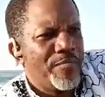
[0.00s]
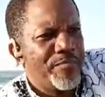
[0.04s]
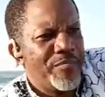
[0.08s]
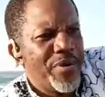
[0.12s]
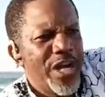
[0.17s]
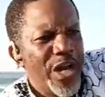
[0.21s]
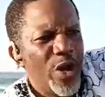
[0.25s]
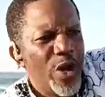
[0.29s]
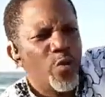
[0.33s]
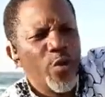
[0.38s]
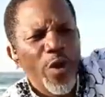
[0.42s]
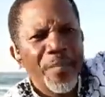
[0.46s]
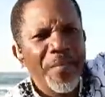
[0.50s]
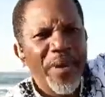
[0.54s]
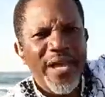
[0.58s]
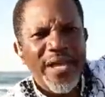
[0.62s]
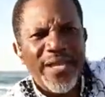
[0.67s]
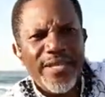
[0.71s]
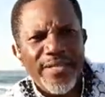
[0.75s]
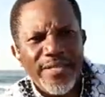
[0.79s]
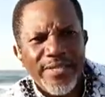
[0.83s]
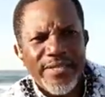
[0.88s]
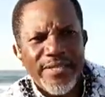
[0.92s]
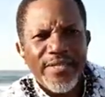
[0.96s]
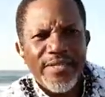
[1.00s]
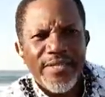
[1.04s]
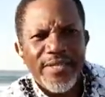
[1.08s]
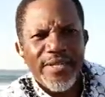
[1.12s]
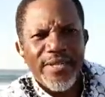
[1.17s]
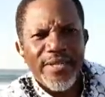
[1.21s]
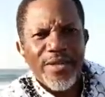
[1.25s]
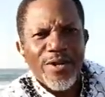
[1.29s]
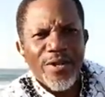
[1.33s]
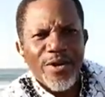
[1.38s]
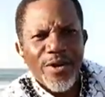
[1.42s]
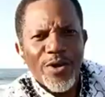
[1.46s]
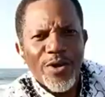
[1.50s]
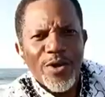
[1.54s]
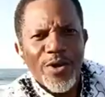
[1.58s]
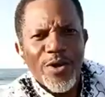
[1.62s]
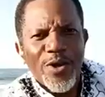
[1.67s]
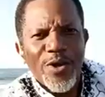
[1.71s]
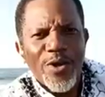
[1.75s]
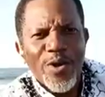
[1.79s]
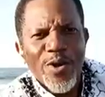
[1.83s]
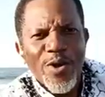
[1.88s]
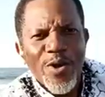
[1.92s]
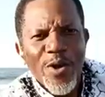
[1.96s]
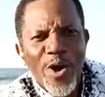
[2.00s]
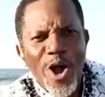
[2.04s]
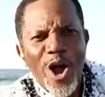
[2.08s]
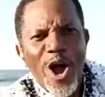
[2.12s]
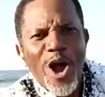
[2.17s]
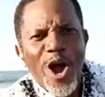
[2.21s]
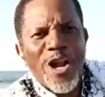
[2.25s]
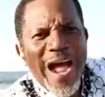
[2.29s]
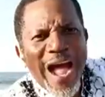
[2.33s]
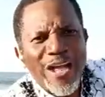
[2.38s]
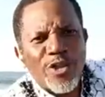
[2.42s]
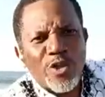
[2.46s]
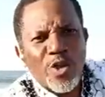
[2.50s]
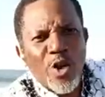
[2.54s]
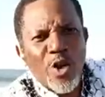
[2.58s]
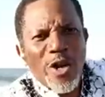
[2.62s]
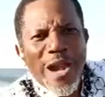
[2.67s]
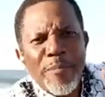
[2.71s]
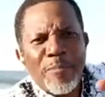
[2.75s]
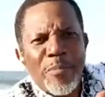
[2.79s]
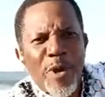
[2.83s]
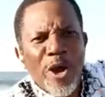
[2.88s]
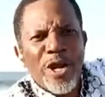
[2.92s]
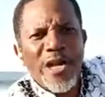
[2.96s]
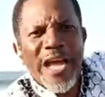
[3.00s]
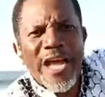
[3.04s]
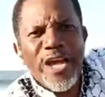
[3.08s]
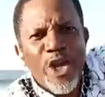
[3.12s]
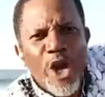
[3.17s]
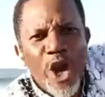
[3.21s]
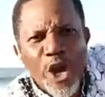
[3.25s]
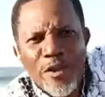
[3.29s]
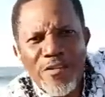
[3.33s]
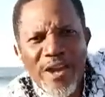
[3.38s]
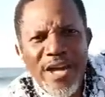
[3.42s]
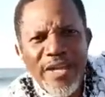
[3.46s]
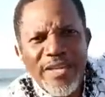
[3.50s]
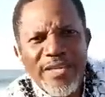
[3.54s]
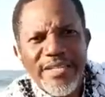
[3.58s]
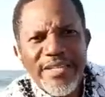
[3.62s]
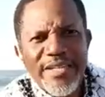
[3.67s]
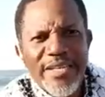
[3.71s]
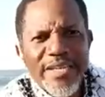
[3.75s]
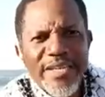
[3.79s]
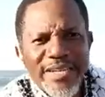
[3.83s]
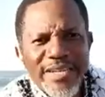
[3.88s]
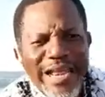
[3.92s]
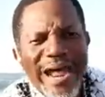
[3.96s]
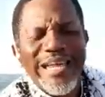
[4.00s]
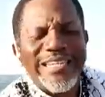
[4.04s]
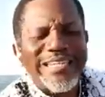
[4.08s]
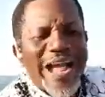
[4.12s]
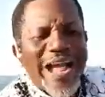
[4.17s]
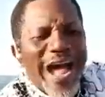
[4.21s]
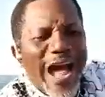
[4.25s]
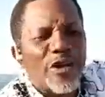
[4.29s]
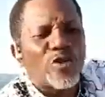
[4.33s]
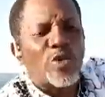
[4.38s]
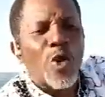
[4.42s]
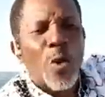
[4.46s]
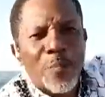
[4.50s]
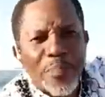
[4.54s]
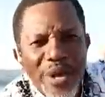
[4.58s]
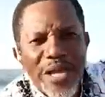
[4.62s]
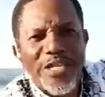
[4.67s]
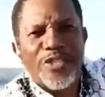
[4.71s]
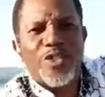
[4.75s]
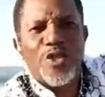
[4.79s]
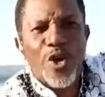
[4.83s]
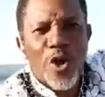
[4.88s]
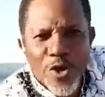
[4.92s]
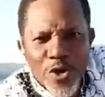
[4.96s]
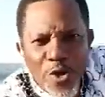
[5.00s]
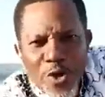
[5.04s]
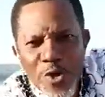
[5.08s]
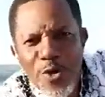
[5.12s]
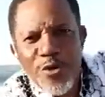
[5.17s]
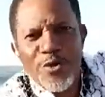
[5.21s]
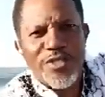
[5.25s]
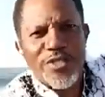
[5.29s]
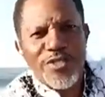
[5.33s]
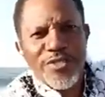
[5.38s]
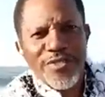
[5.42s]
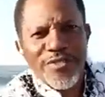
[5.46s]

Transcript: Benin women on how to rabon a human, that is how to praise your God.